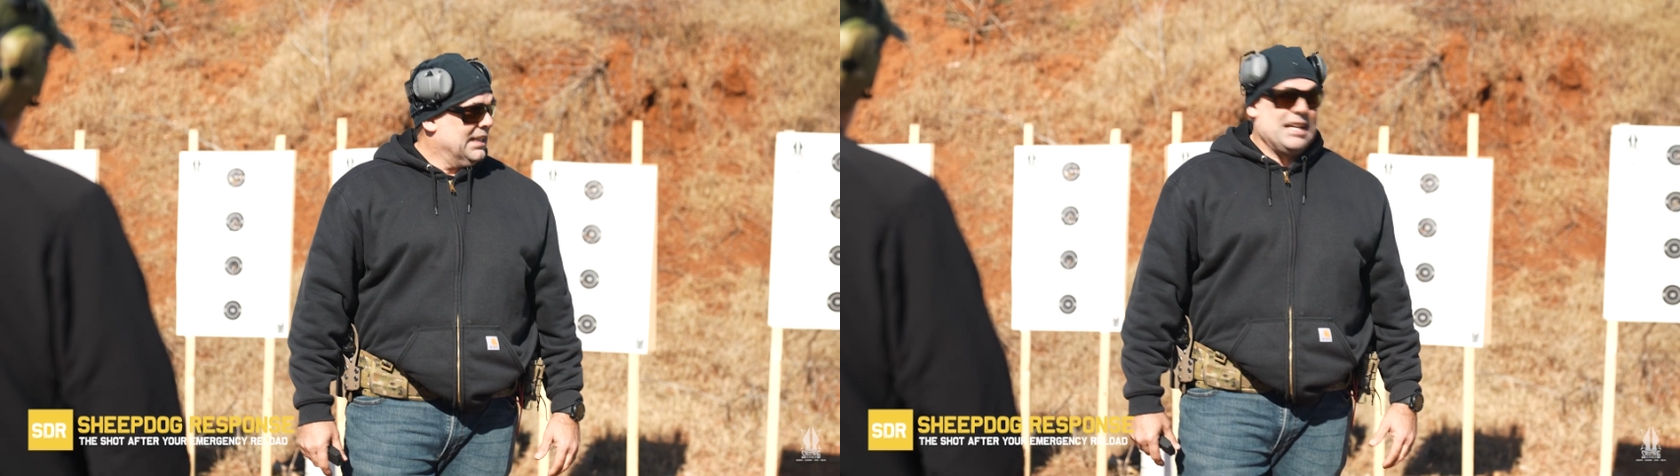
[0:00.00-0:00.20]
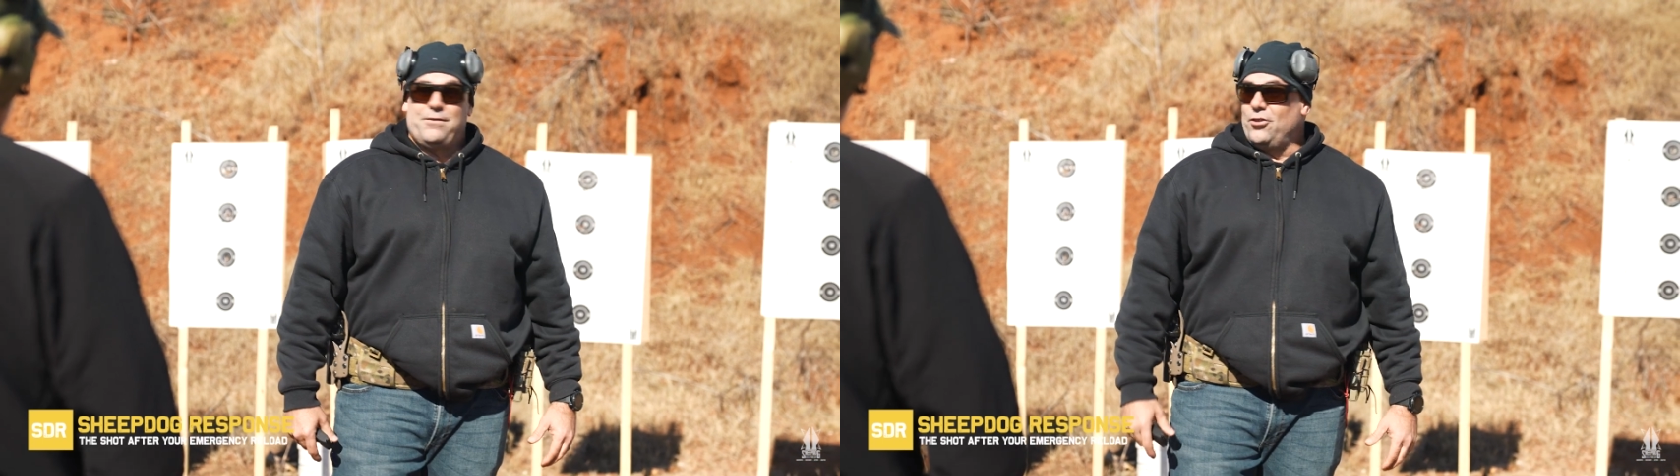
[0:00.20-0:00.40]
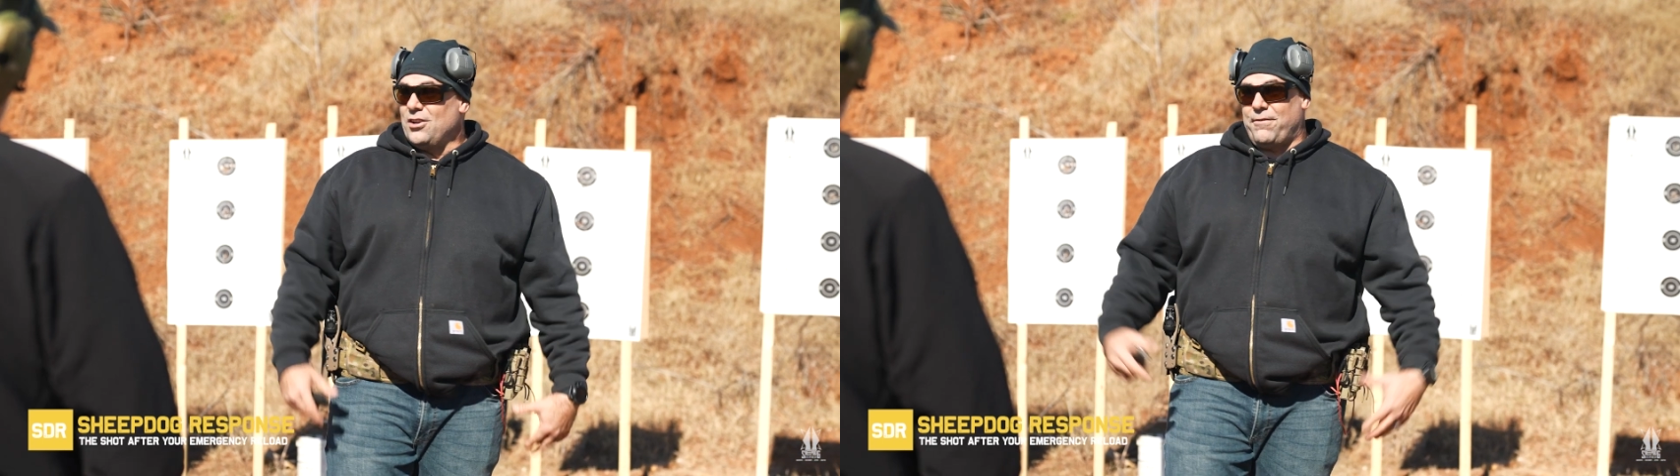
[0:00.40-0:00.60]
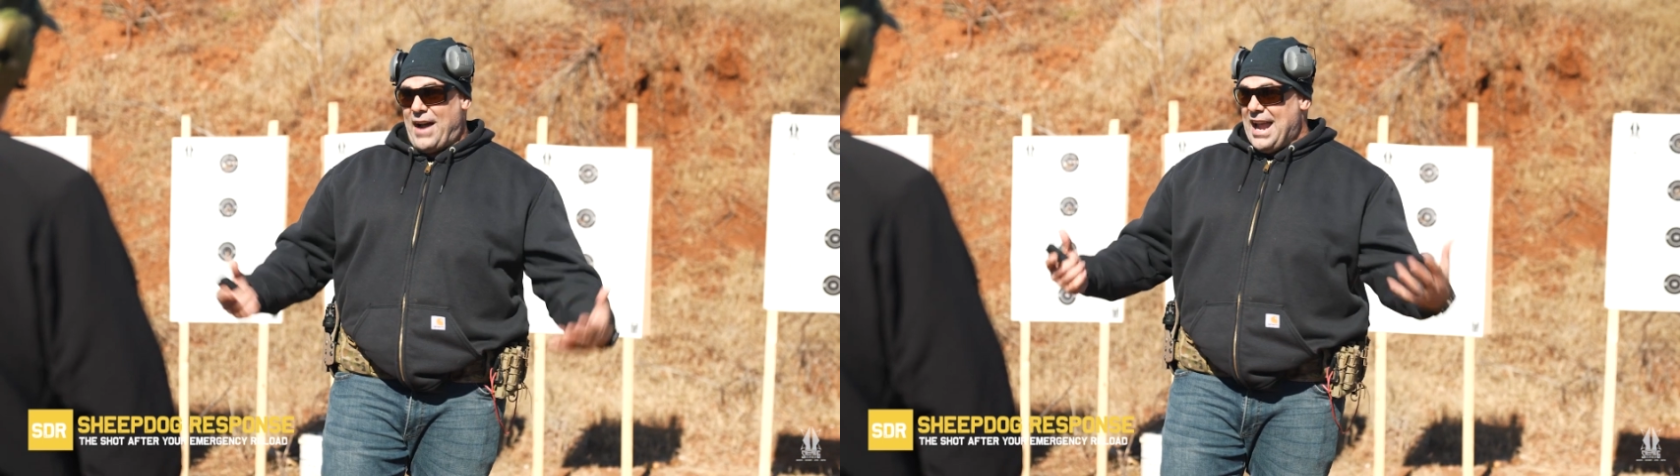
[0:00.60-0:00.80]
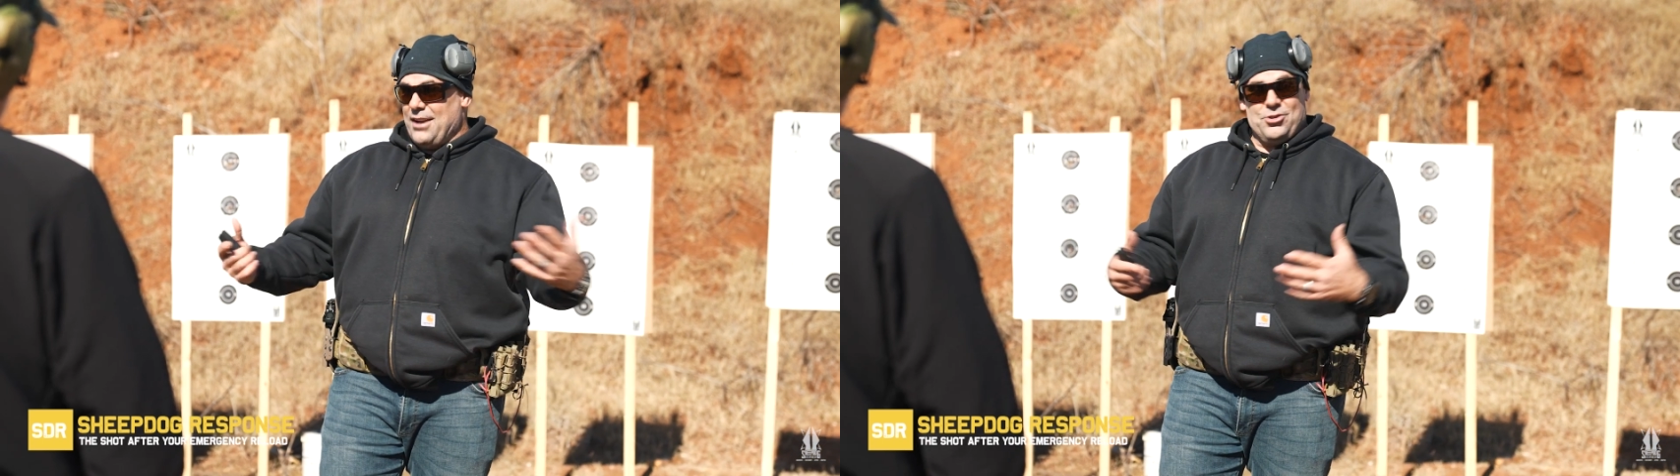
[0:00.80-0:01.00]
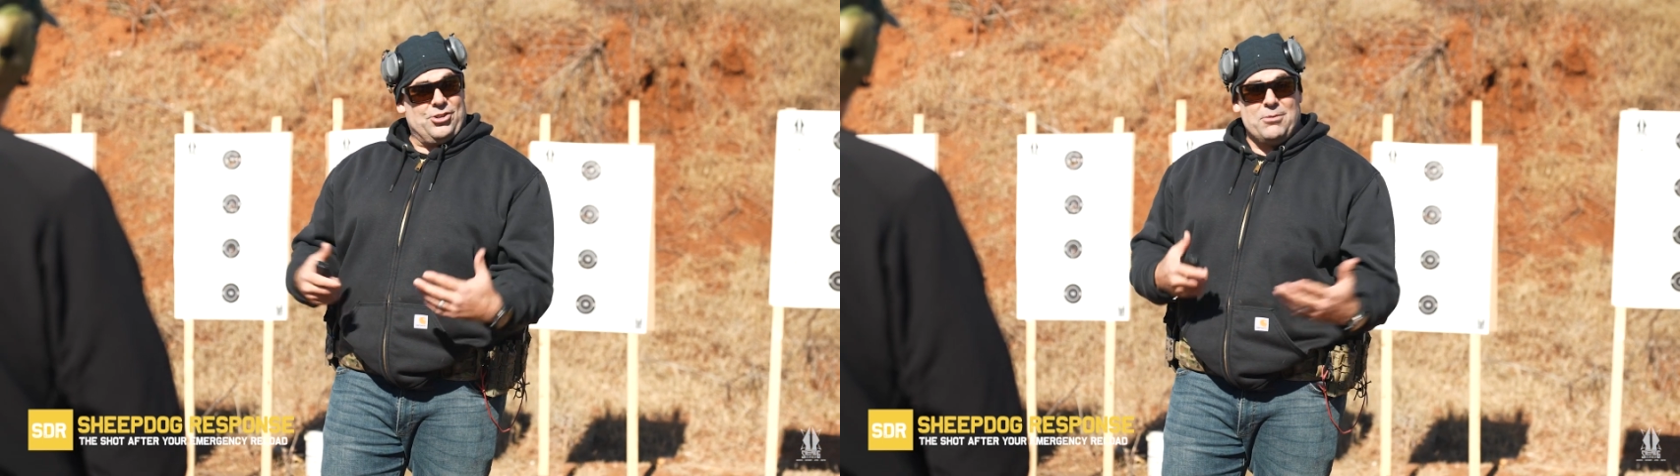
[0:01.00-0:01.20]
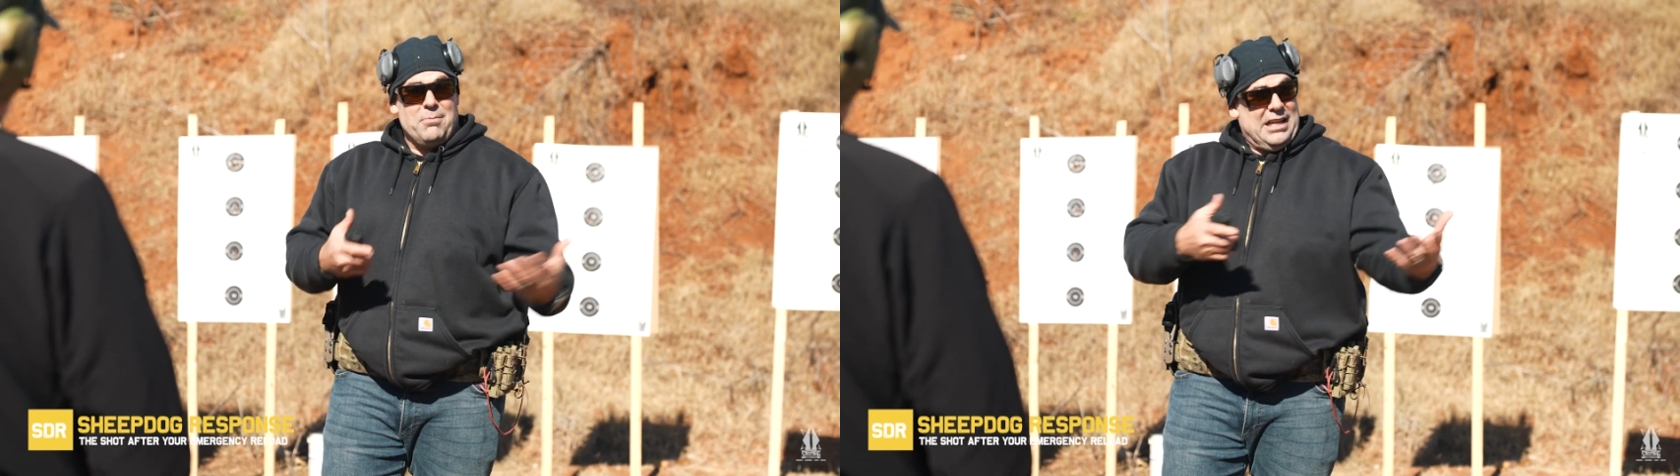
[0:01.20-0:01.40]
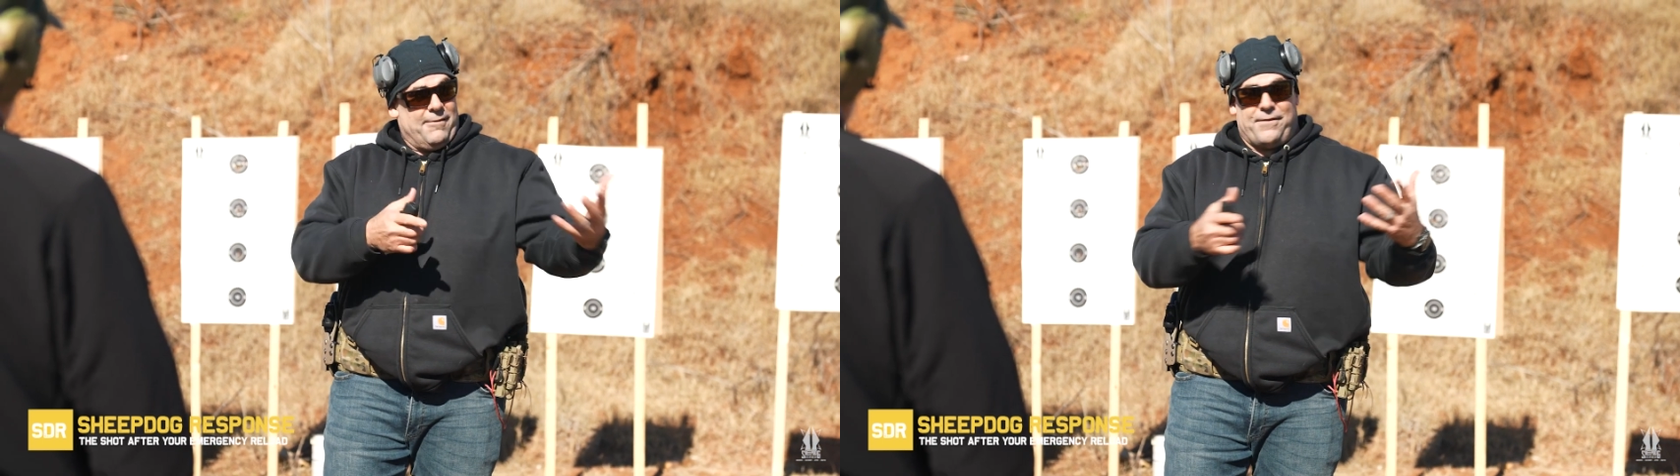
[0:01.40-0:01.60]
if you're in a fire, you shouldn't
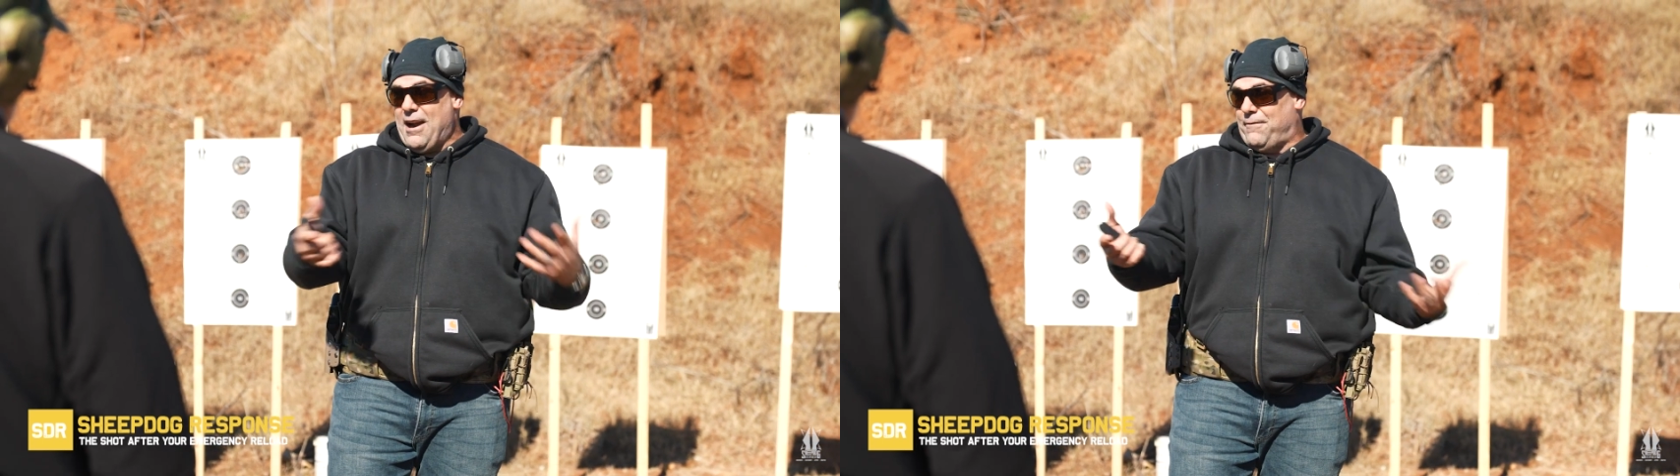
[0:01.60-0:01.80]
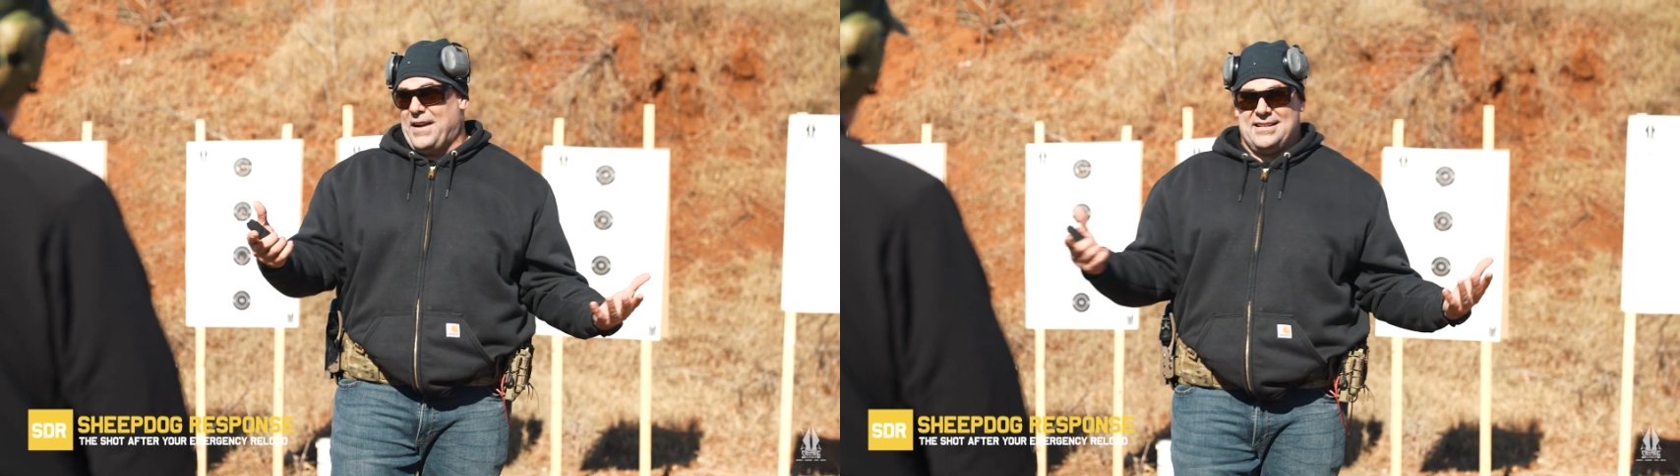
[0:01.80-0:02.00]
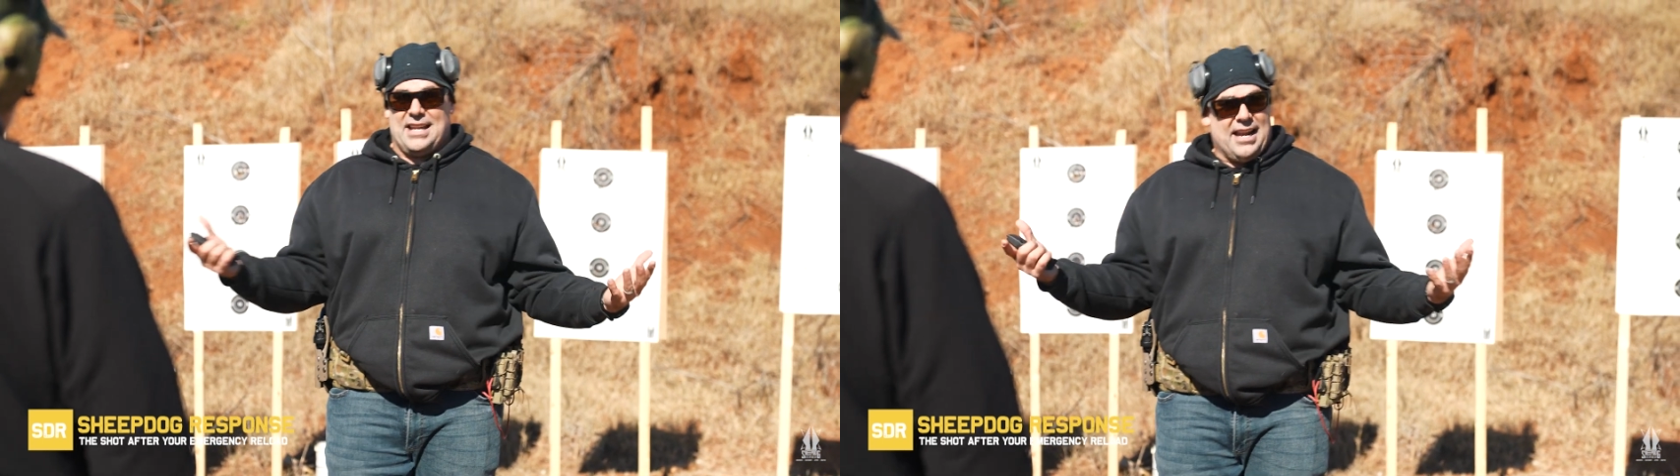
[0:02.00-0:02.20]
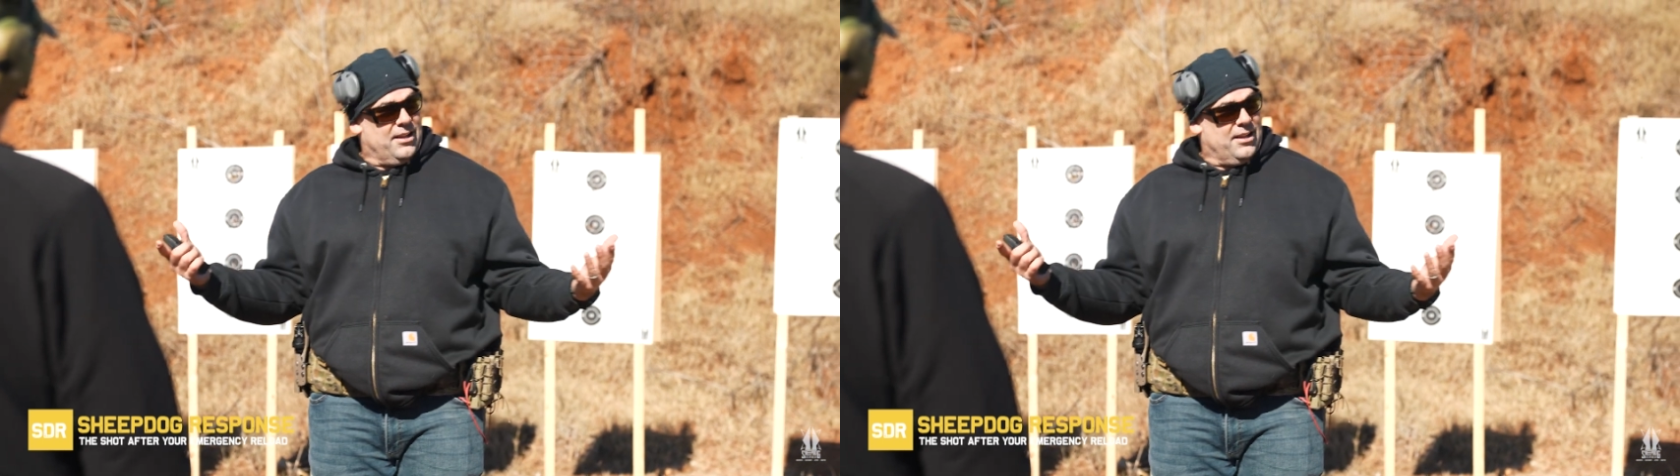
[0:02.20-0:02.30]
be in a firefight standing